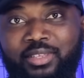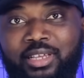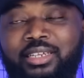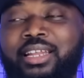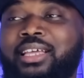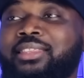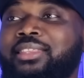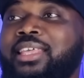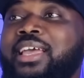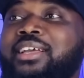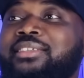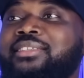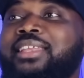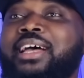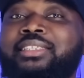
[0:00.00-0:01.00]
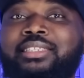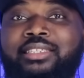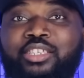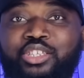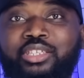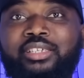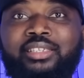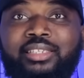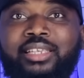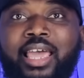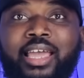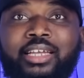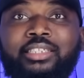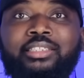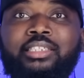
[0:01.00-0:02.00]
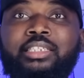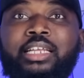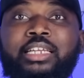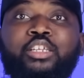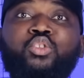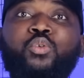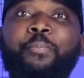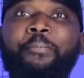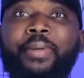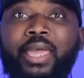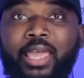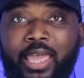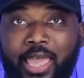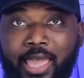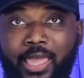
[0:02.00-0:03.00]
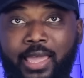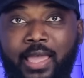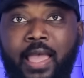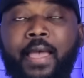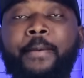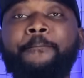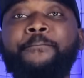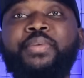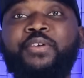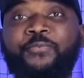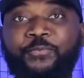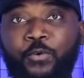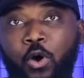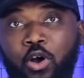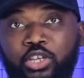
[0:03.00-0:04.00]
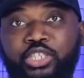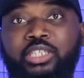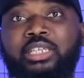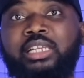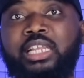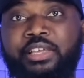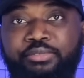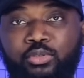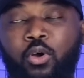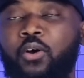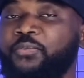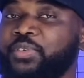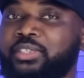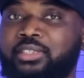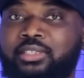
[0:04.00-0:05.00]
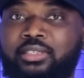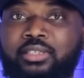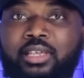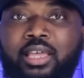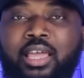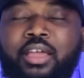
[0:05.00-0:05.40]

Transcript: the things that she is saying they need to pay her before she leaves office,